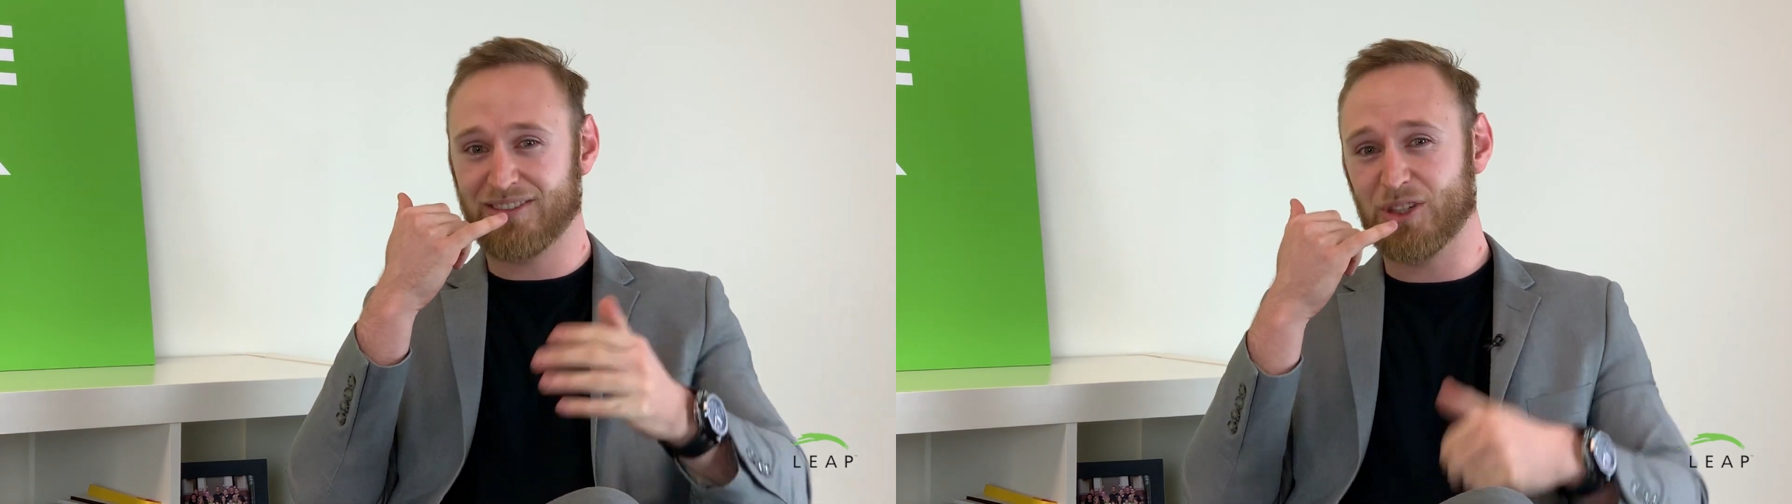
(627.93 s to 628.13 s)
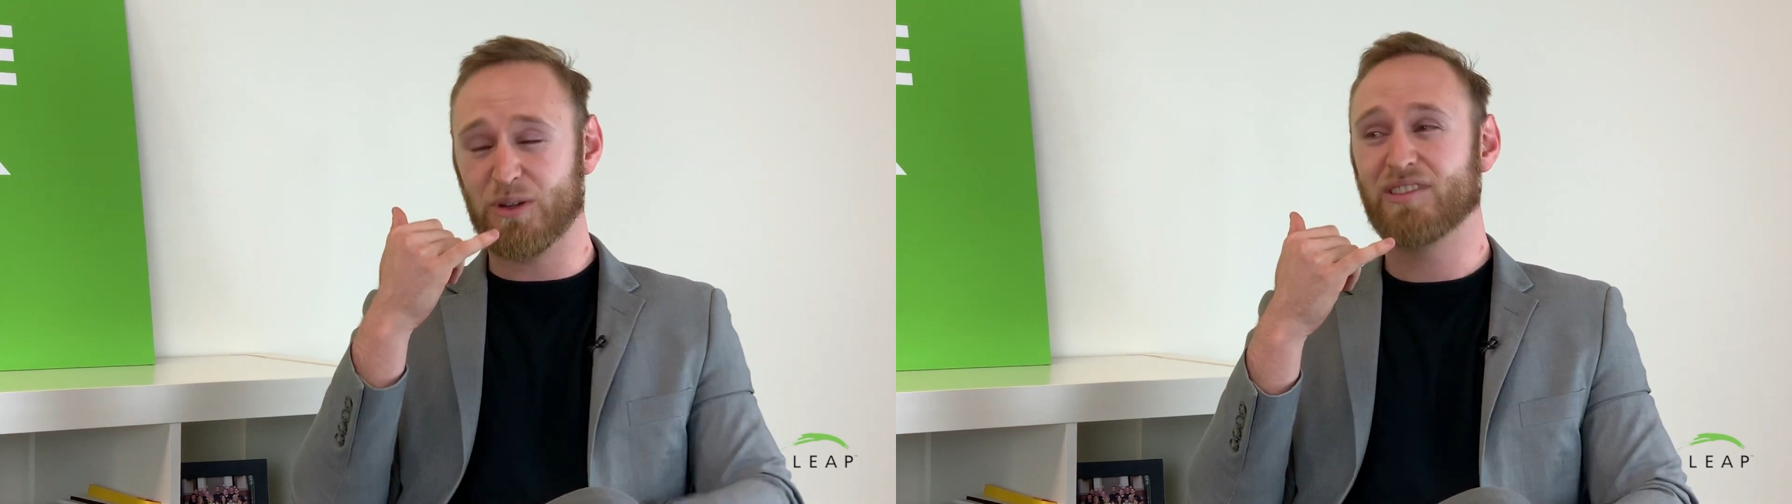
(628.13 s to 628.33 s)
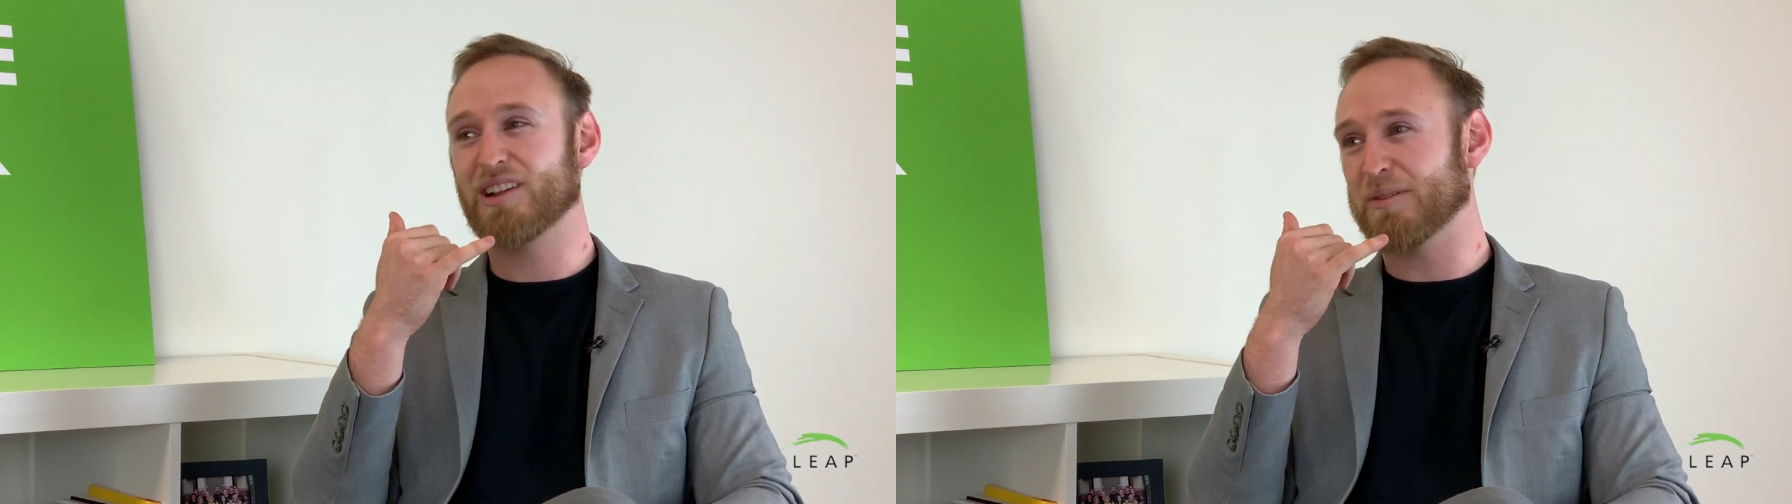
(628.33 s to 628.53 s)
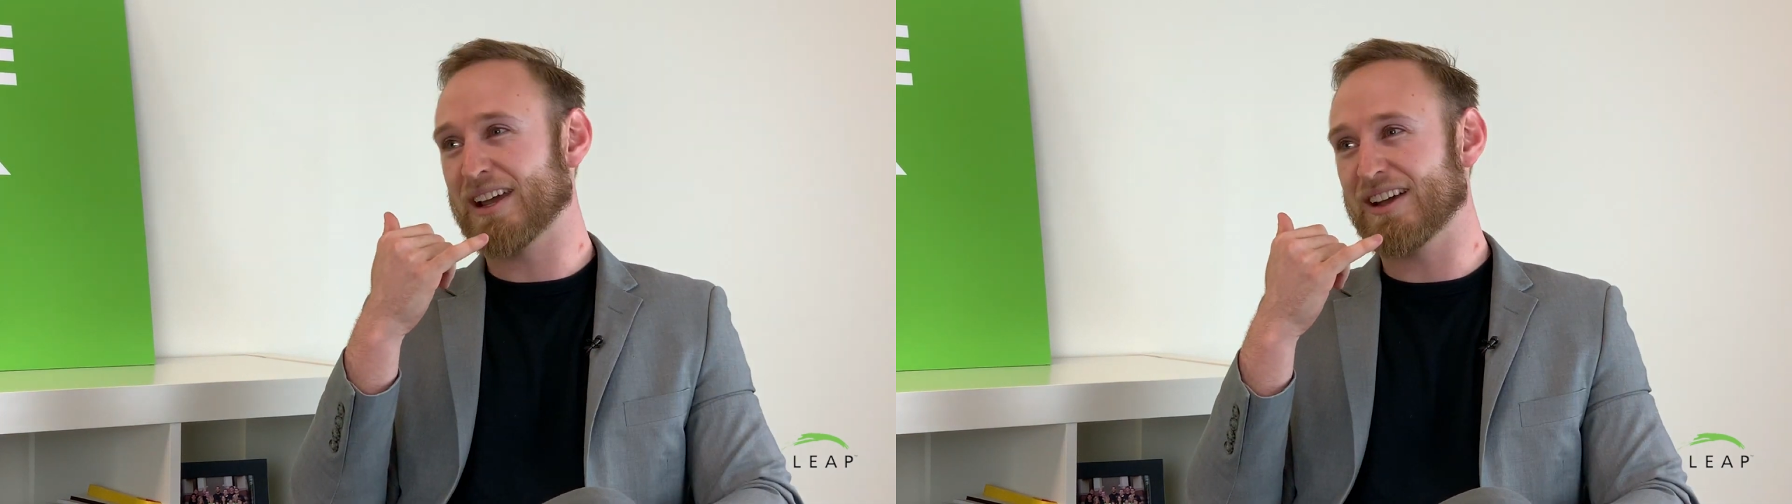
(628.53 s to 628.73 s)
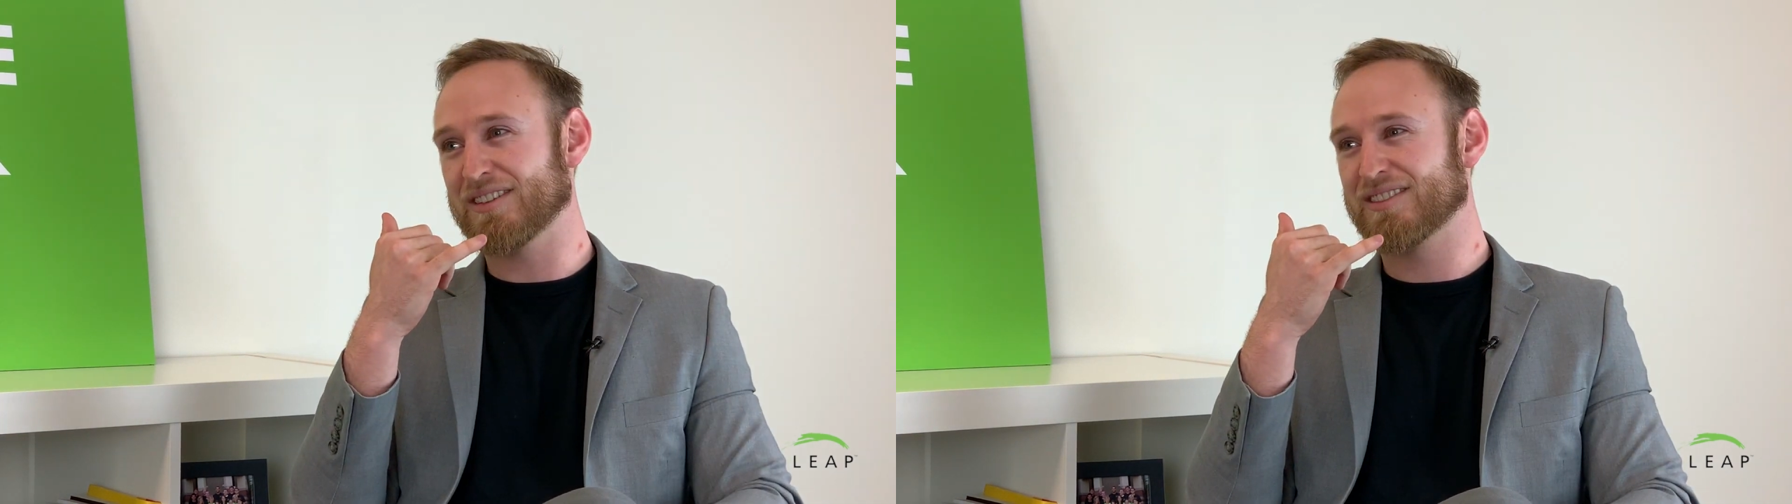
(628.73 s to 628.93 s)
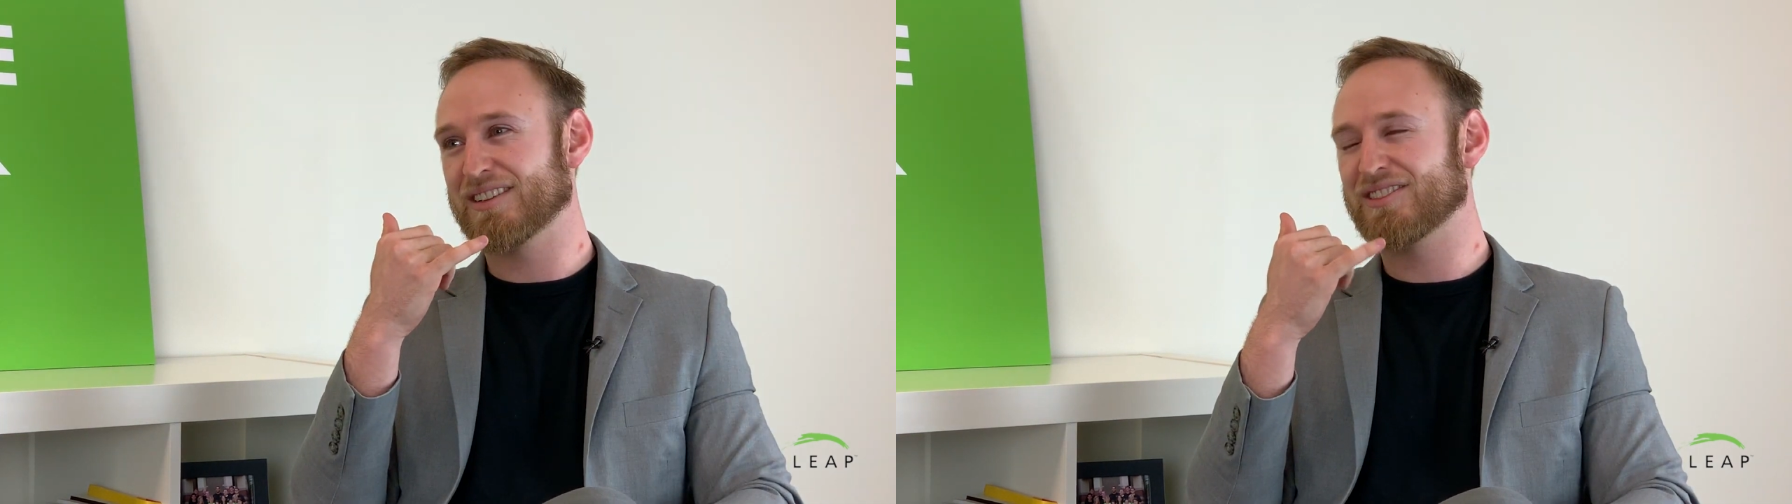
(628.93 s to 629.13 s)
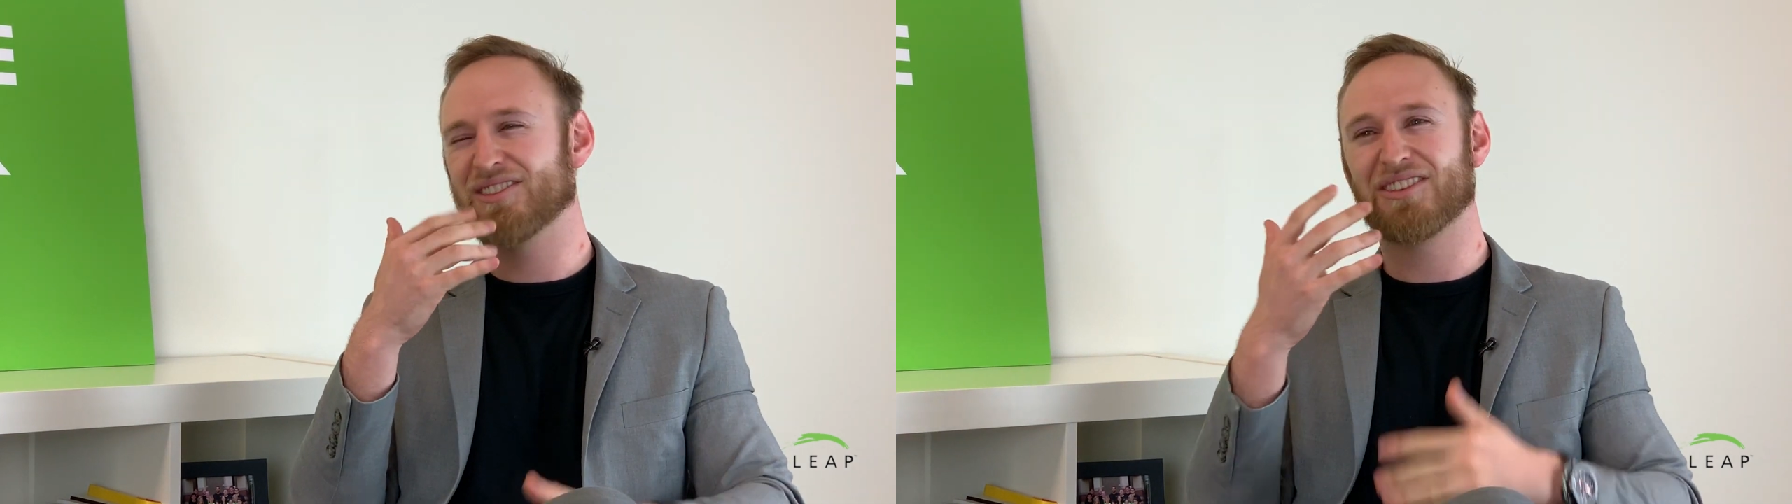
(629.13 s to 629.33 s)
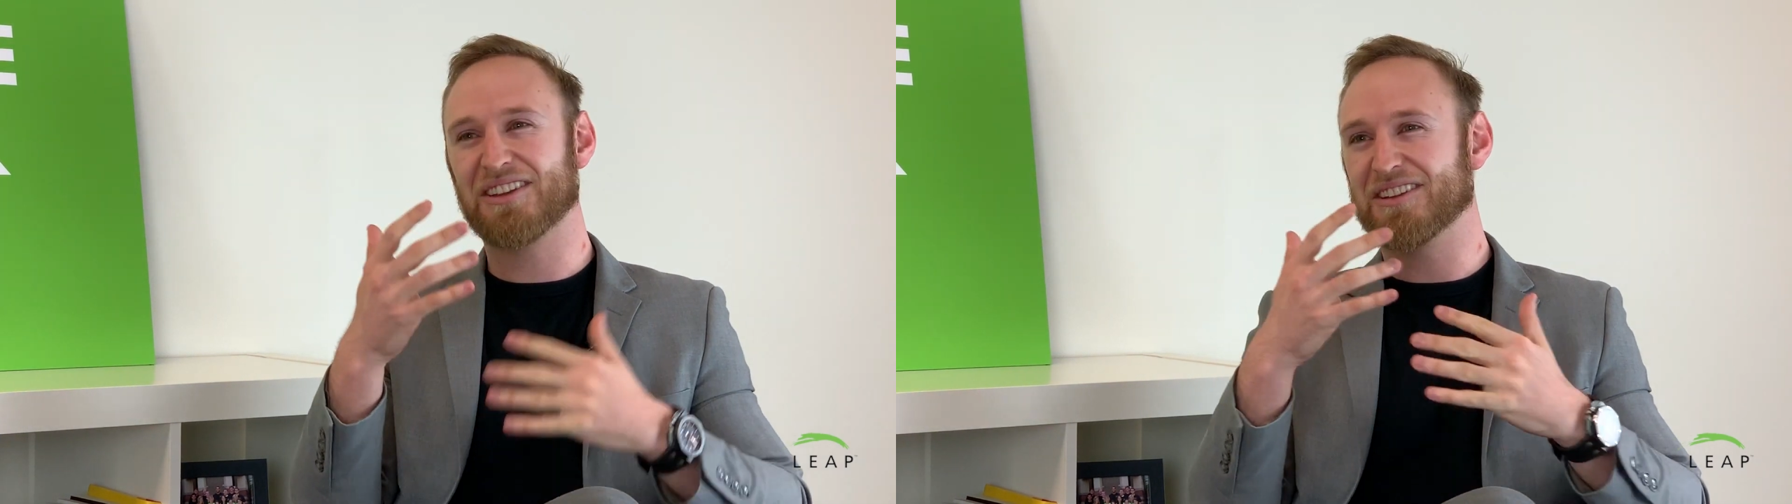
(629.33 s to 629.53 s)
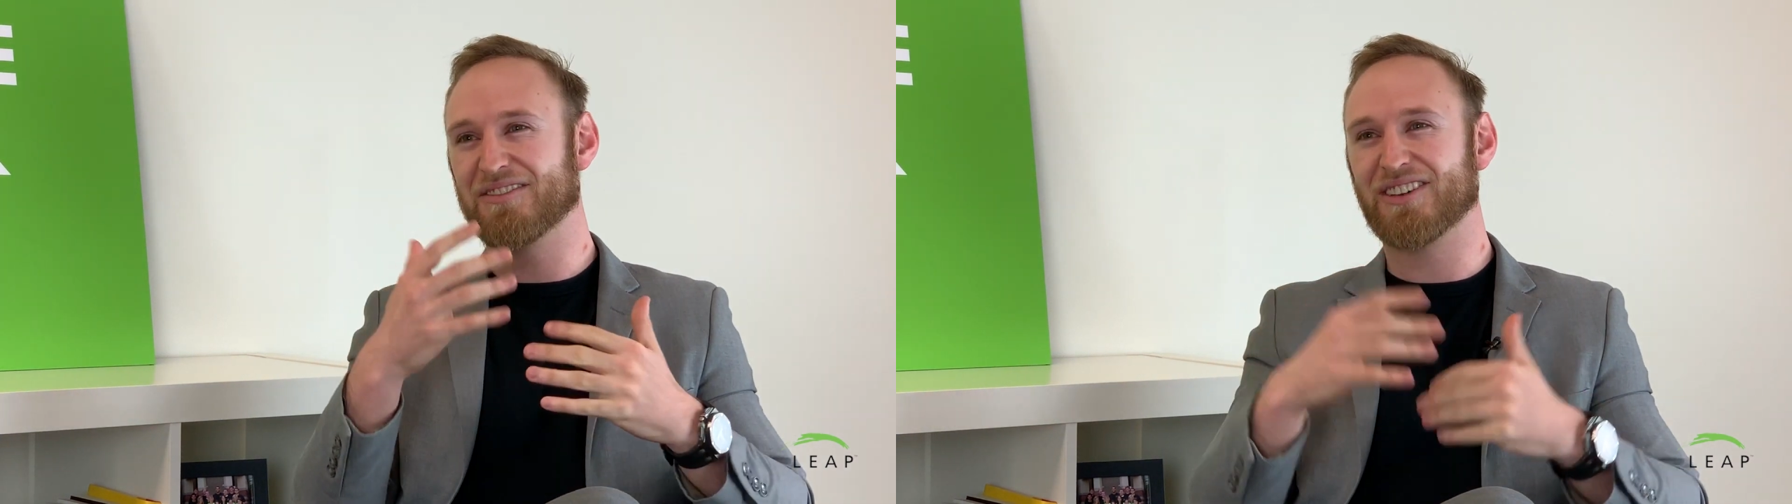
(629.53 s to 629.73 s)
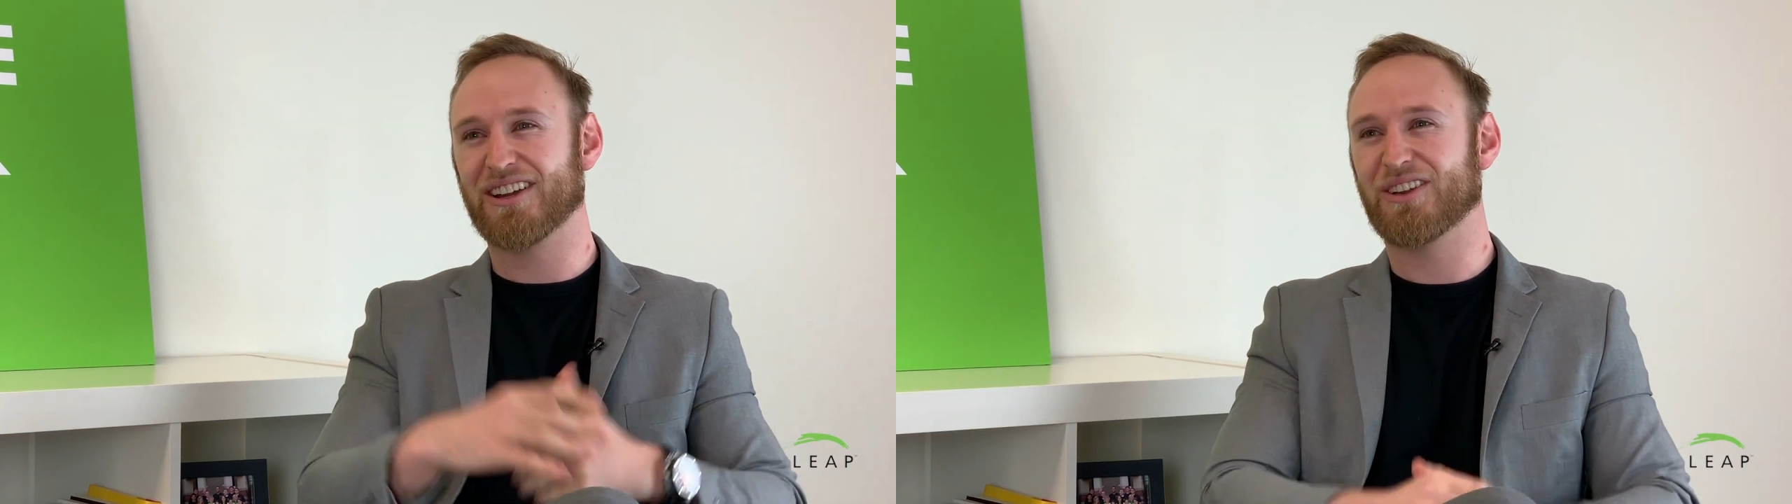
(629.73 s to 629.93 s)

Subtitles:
you can sell my house. It's just like a very